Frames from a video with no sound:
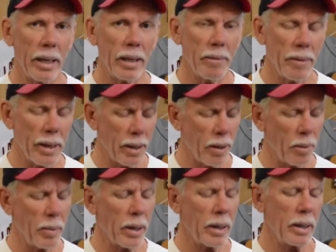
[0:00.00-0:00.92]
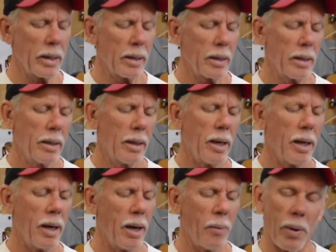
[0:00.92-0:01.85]
in the video, but
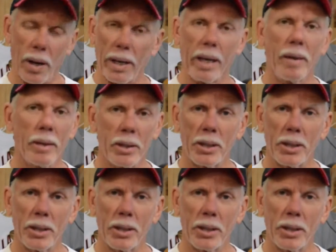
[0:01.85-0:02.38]
uh, I wanted to give it a